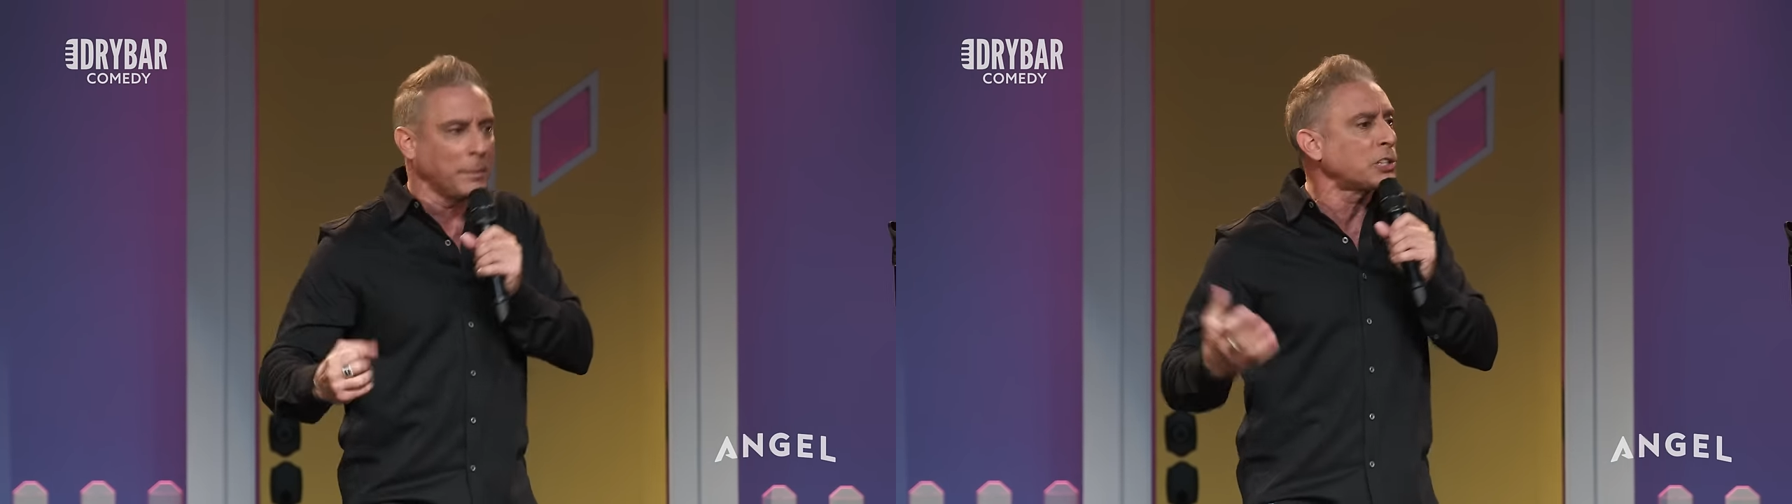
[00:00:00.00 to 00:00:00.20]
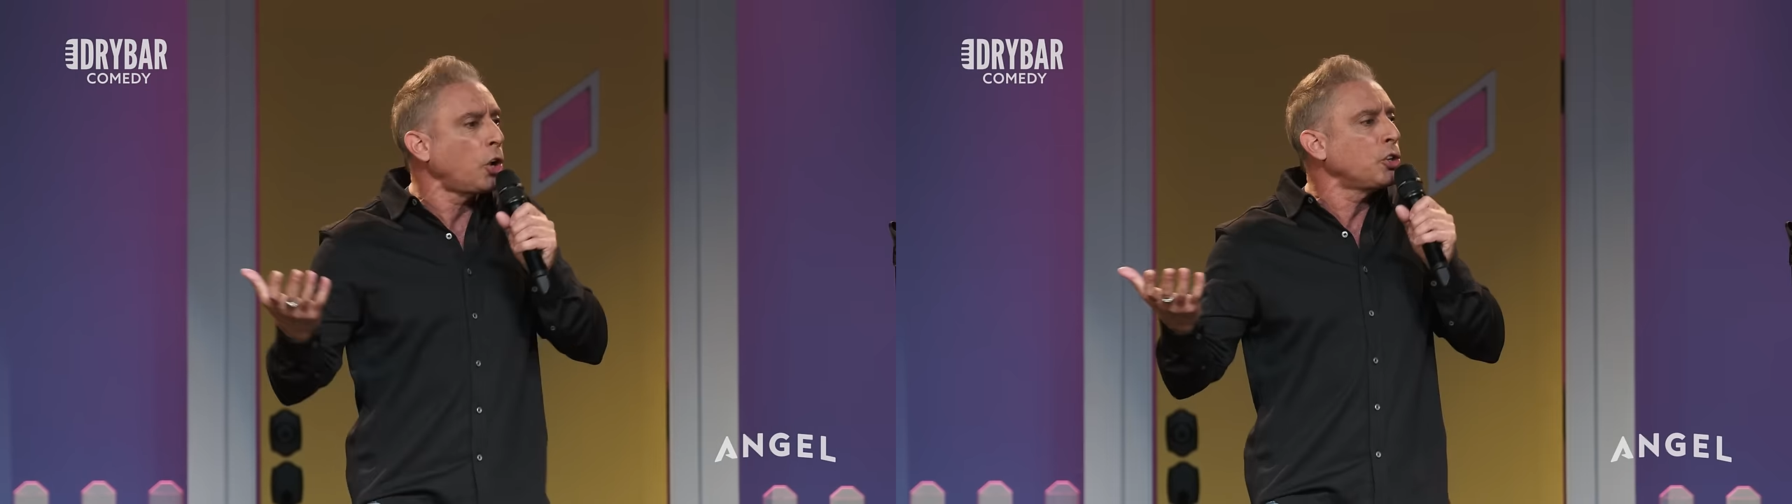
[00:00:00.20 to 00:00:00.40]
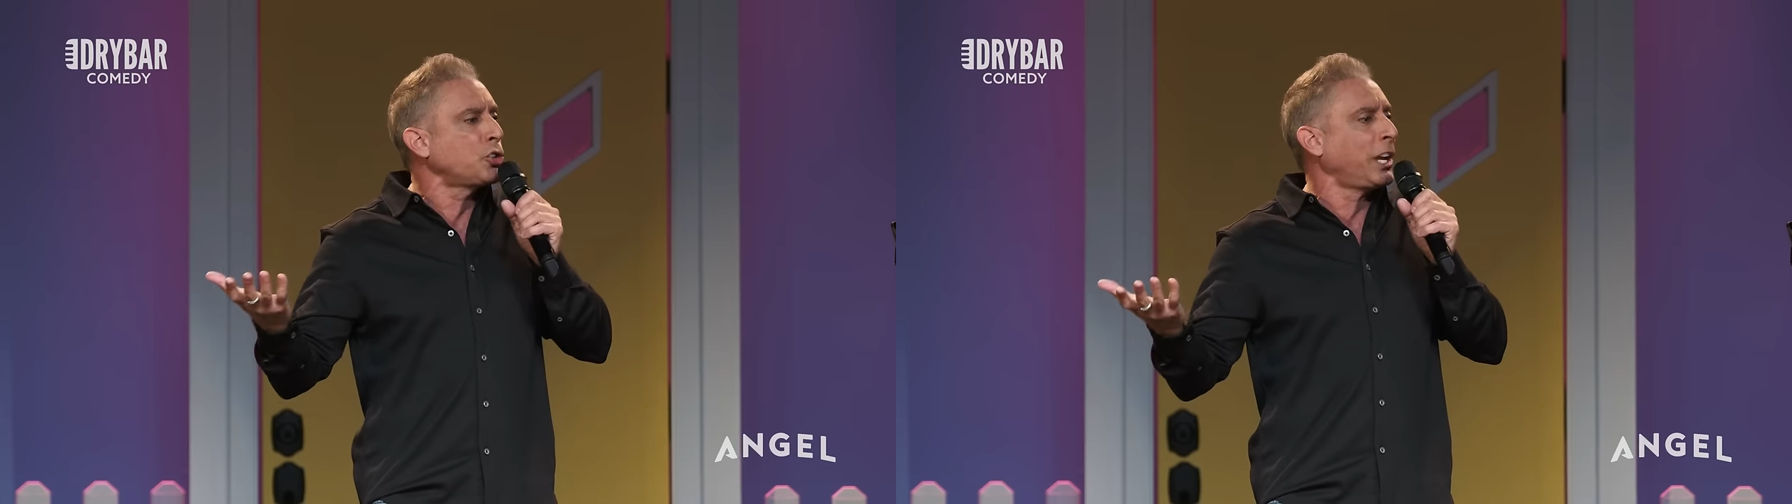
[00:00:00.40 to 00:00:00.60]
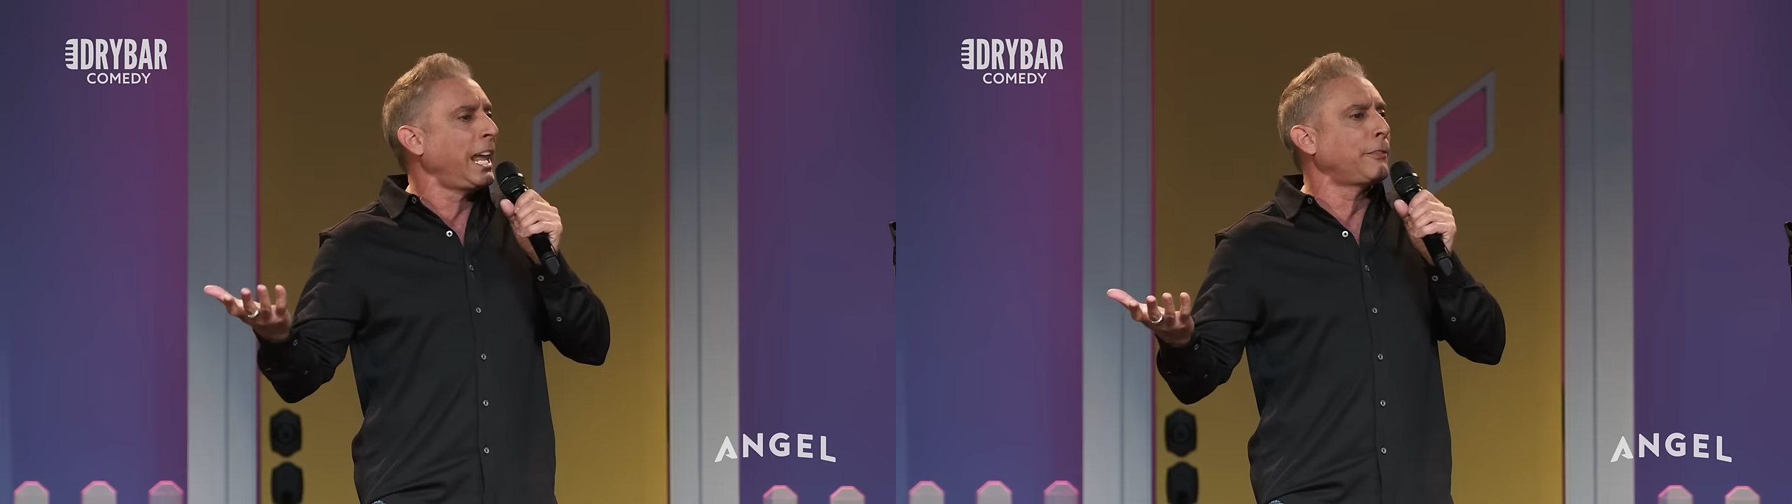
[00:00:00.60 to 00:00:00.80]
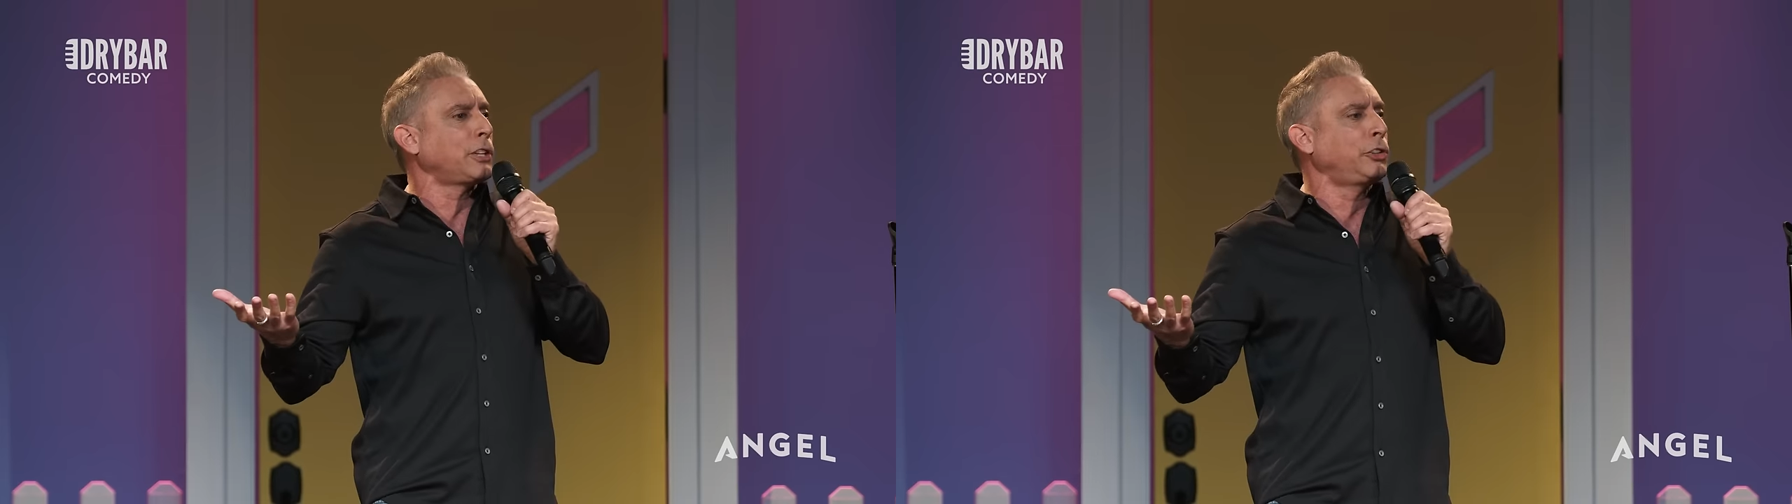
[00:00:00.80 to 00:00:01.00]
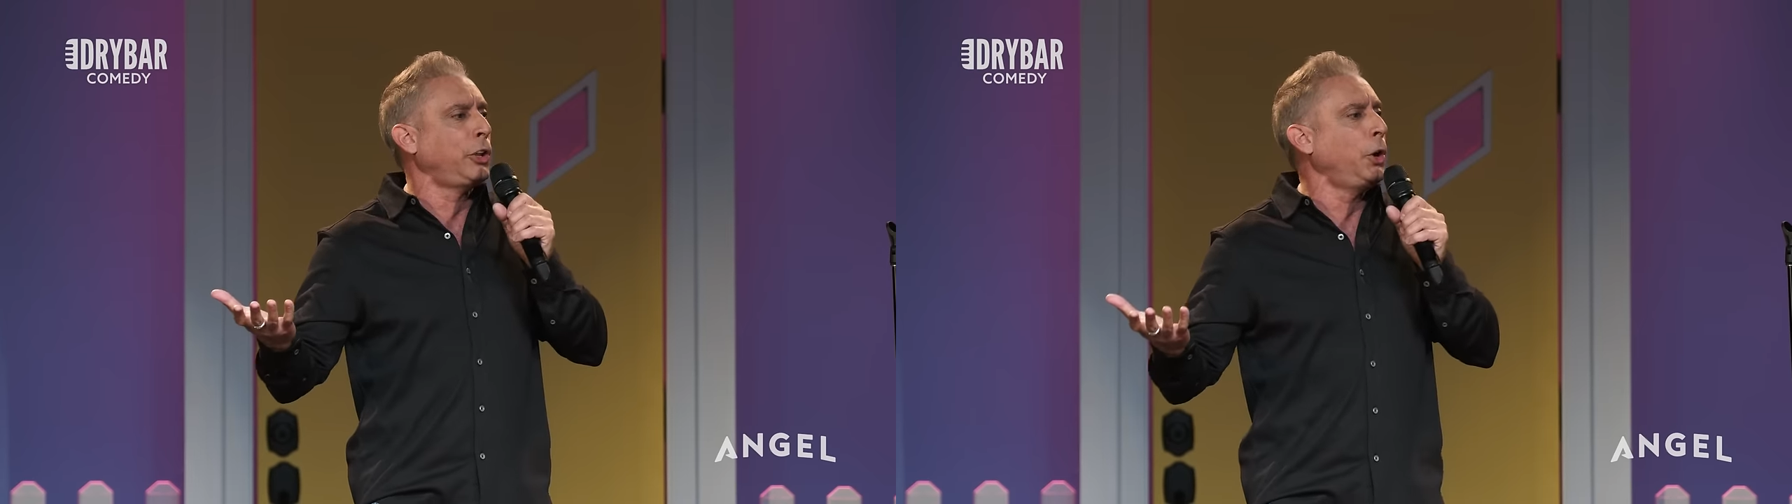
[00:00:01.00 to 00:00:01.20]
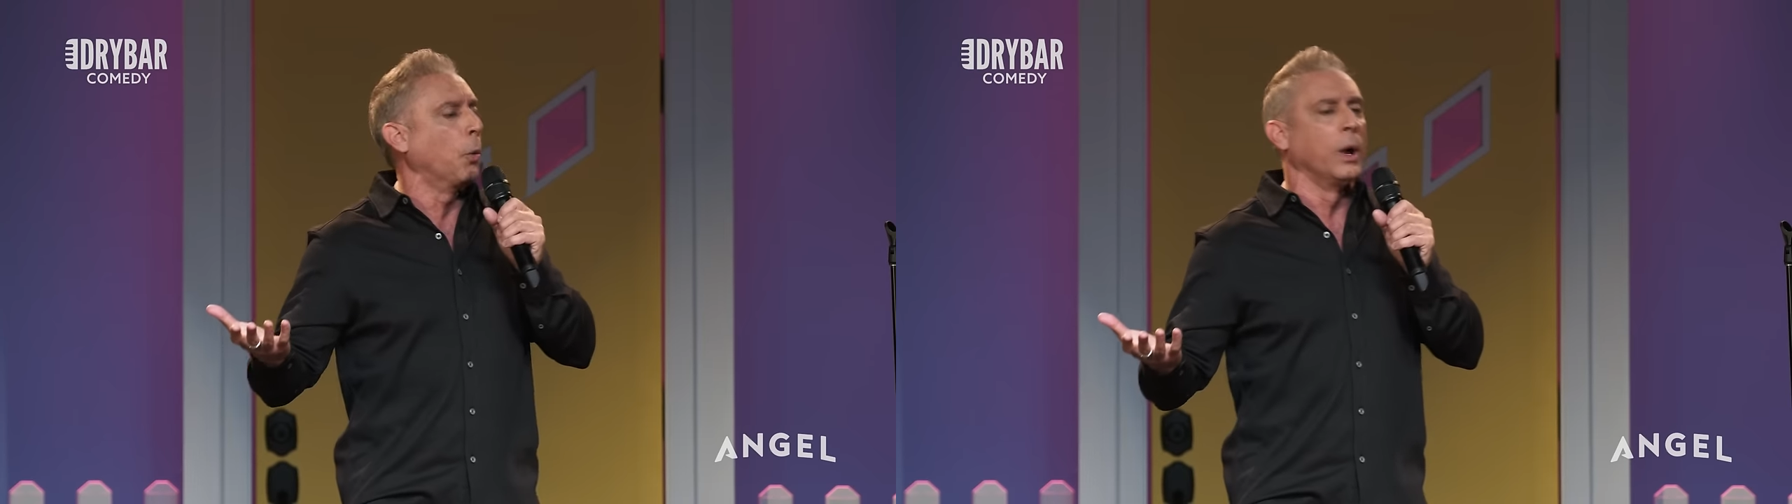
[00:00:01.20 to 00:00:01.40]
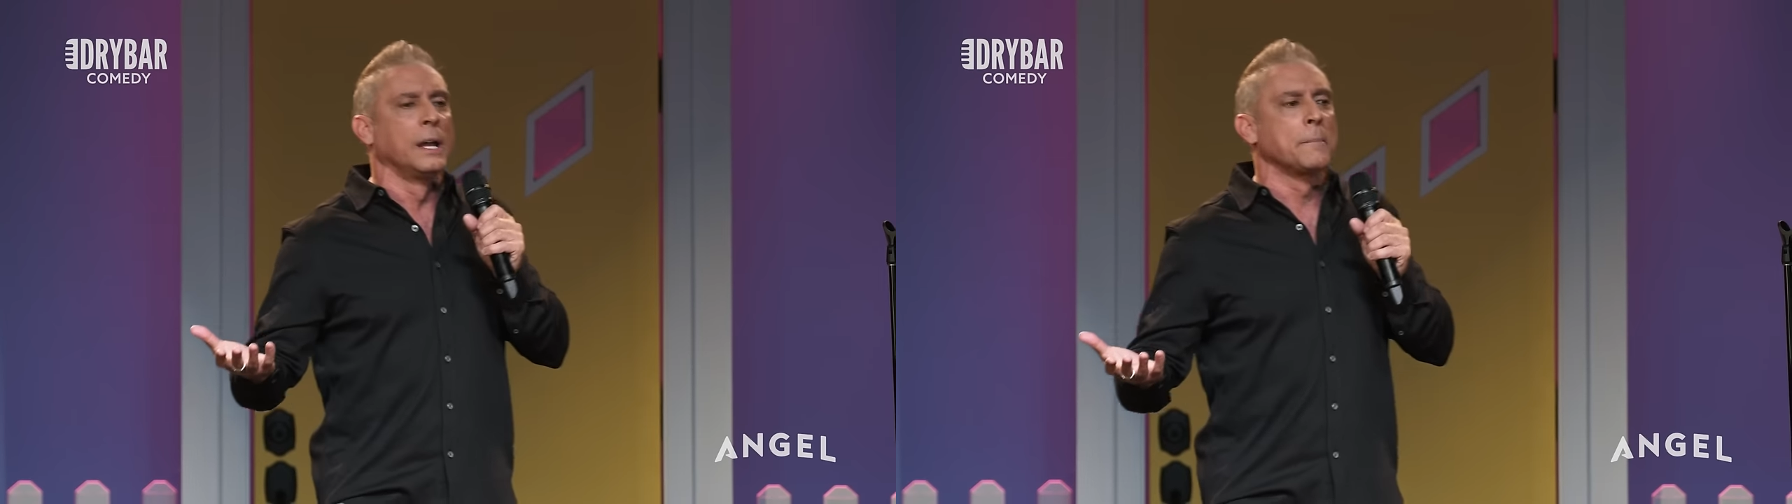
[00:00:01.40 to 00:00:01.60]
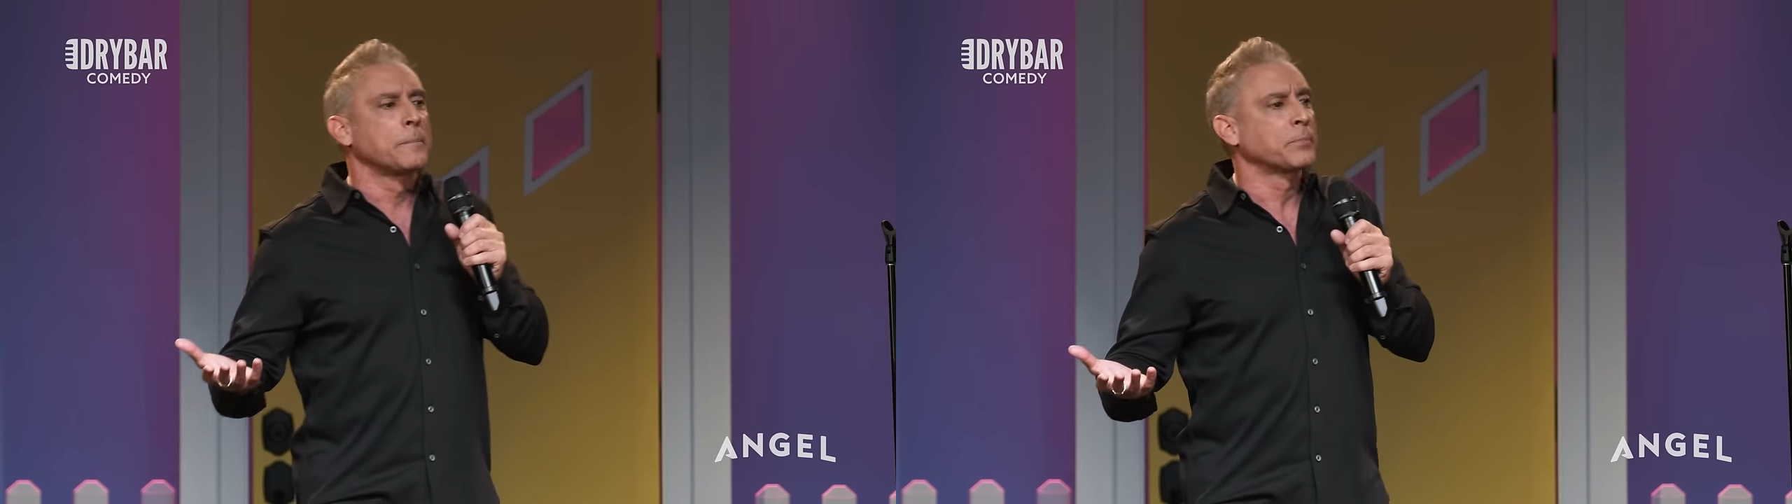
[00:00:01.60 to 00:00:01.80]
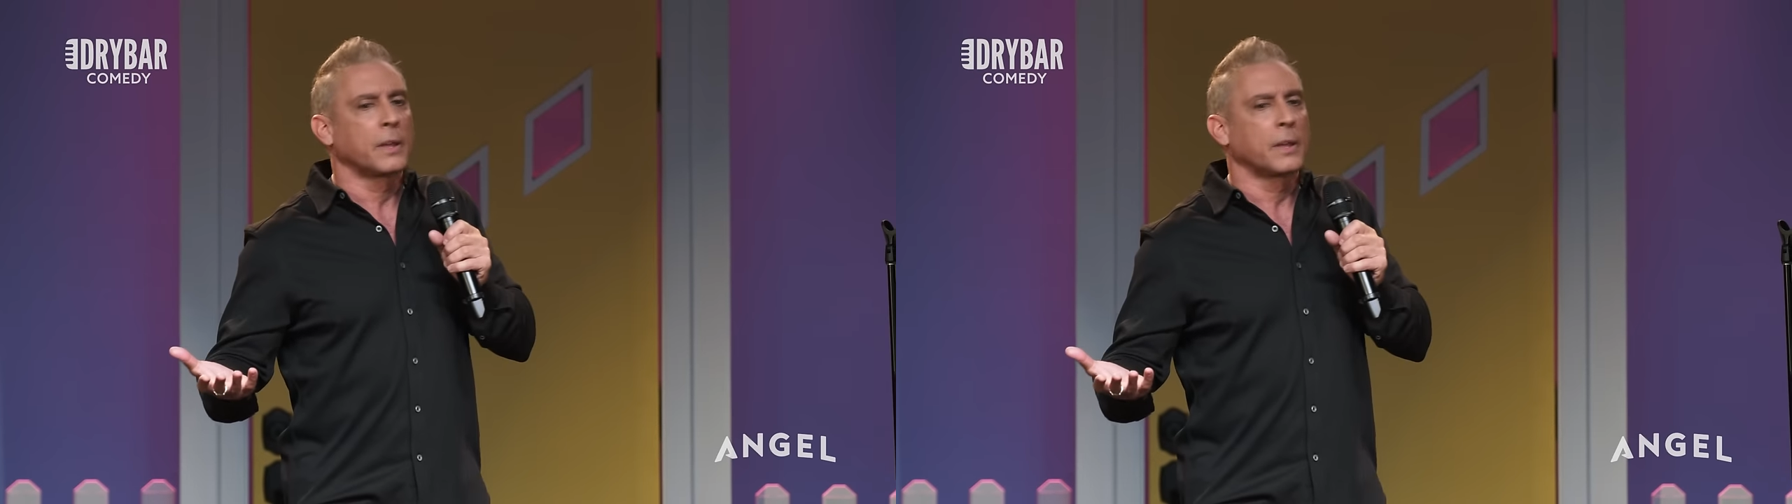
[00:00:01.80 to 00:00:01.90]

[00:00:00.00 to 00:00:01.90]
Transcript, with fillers: that's all you should have to do.